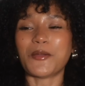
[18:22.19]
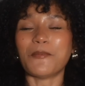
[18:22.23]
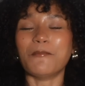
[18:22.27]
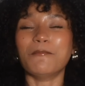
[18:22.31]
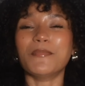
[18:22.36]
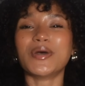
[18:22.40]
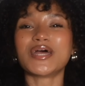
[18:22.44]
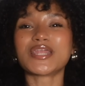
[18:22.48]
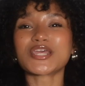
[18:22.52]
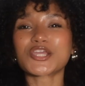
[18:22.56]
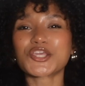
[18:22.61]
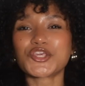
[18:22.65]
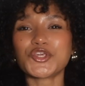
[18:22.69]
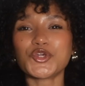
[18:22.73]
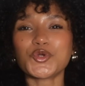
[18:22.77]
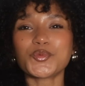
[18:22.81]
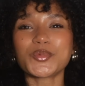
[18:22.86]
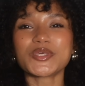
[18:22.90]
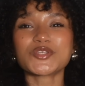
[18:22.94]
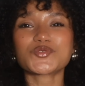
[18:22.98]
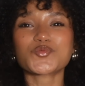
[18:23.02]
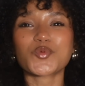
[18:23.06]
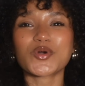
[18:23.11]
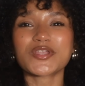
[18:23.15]
Medicube
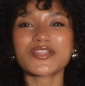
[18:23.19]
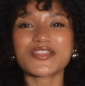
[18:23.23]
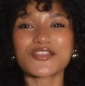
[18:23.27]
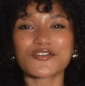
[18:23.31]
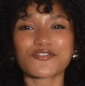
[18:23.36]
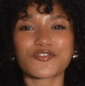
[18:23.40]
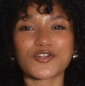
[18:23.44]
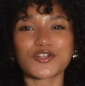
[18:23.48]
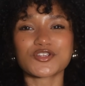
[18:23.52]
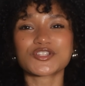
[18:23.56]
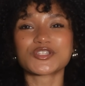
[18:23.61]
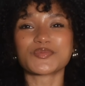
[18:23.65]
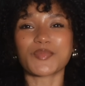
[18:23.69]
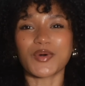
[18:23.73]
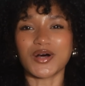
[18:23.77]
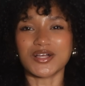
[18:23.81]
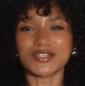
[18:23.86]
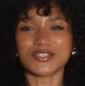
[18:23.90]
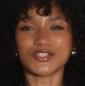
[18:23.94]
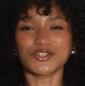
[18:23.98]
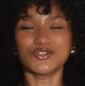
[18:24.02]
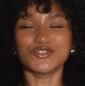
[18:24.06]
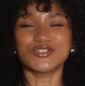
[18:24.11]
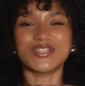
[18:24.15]
is one of the first
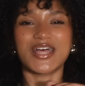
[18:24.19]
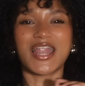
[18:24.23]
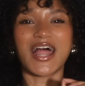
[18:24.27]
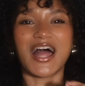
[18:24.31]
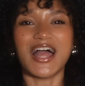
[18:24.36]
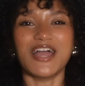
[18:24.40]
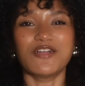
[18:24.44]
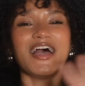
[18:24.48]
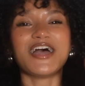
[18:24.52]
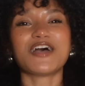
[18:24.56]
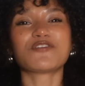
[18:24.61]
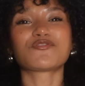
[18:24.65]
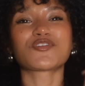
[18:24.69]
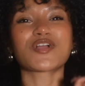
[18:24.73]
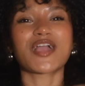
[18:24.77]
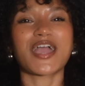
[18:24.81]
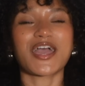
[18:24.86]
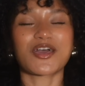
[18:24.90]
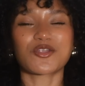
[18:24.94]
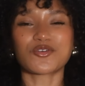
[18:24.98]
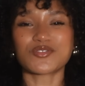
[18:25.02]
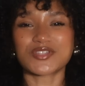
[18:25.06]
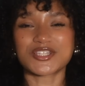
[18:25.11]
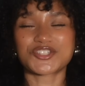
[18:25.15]
sponsors that I ever
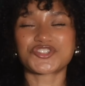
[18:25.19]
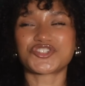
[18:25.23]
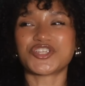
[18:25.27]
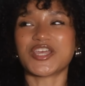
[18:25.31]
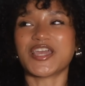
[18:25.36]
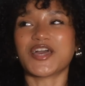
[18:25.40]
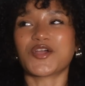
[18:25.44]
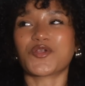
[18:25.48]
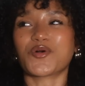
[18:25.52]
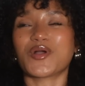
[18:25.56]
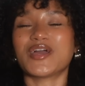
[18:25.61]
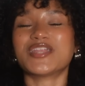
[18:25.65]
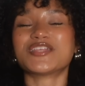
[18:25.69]
had on this channel,